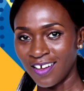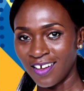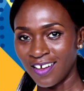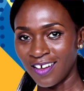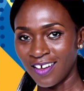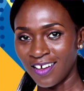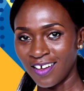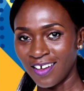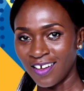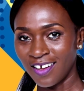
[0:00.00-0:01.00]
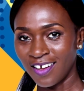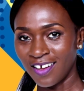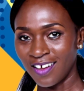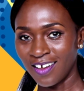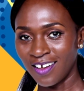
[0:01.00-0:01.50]
Off Air, and we
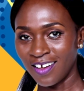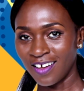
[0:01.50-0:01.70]
continue our